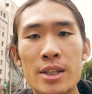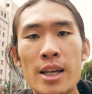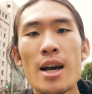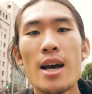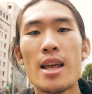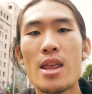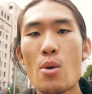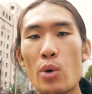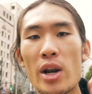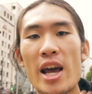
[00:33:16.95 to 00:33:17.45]

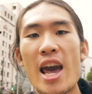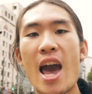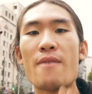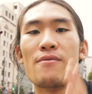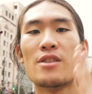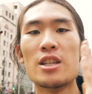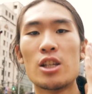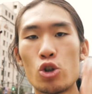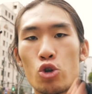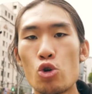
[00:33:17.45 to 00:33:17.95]
that when I
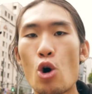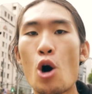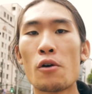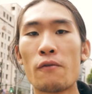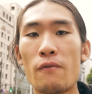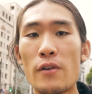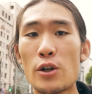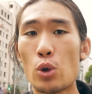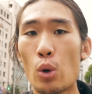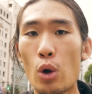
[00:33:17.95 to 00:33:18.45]
have this
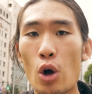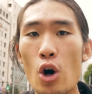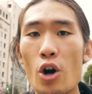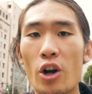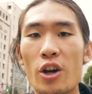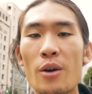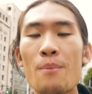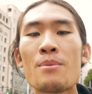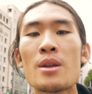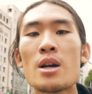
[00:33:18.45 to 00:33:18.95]
strong visual hook,